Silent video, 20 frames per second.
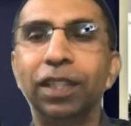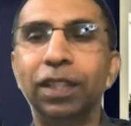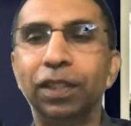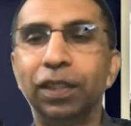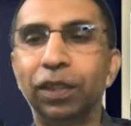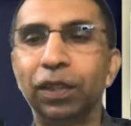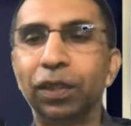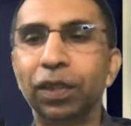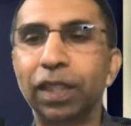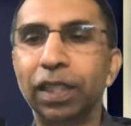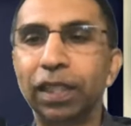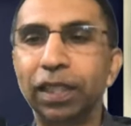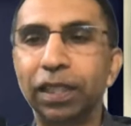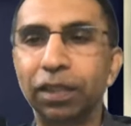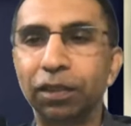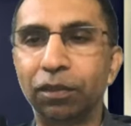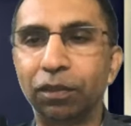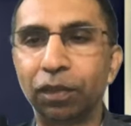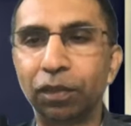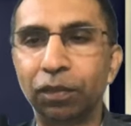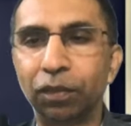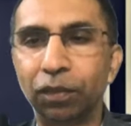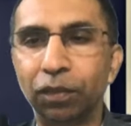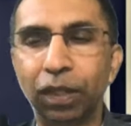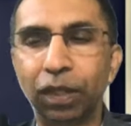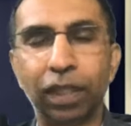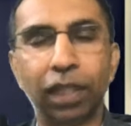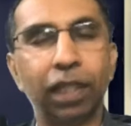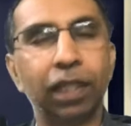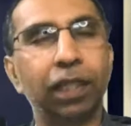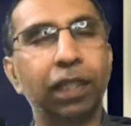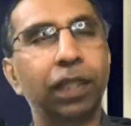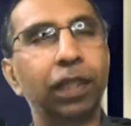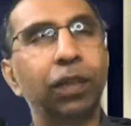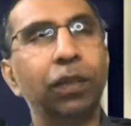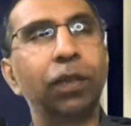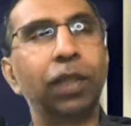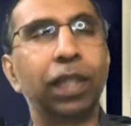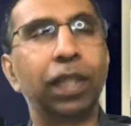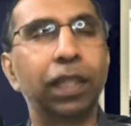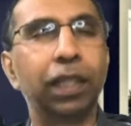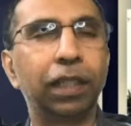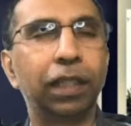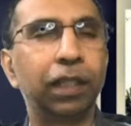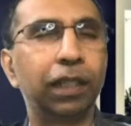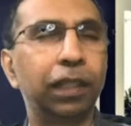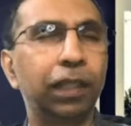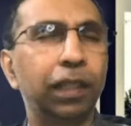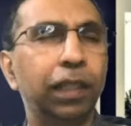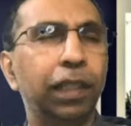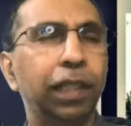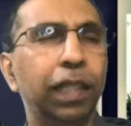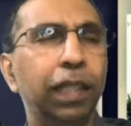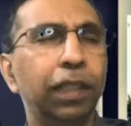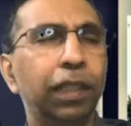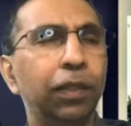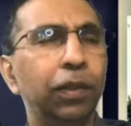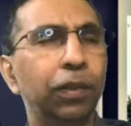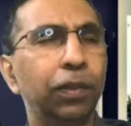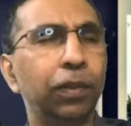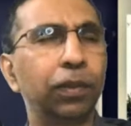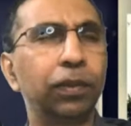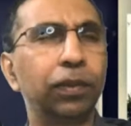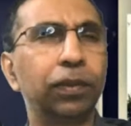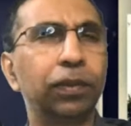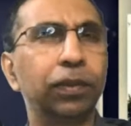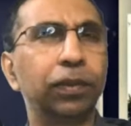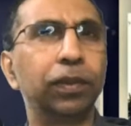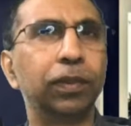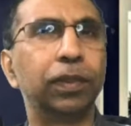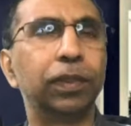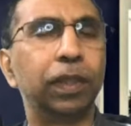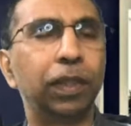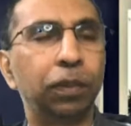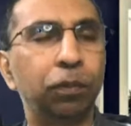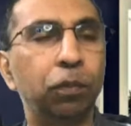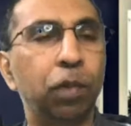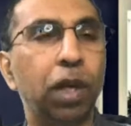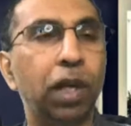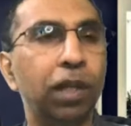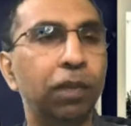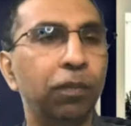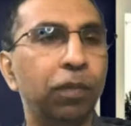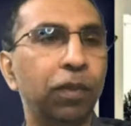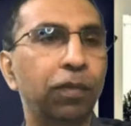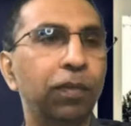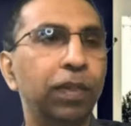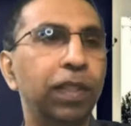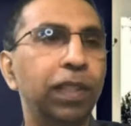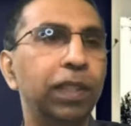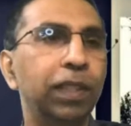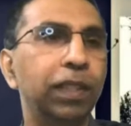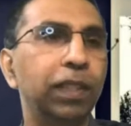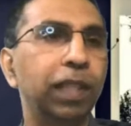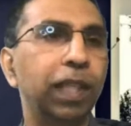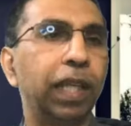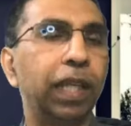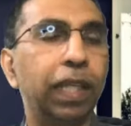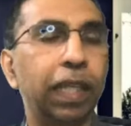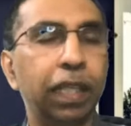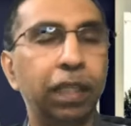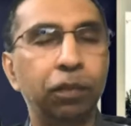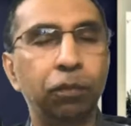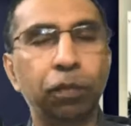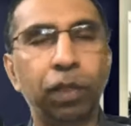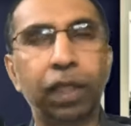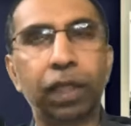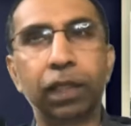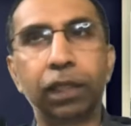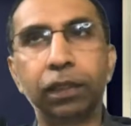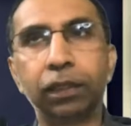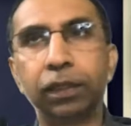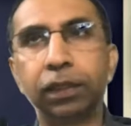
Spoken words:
So that's the fifth one. And you can get to the bottom of this again by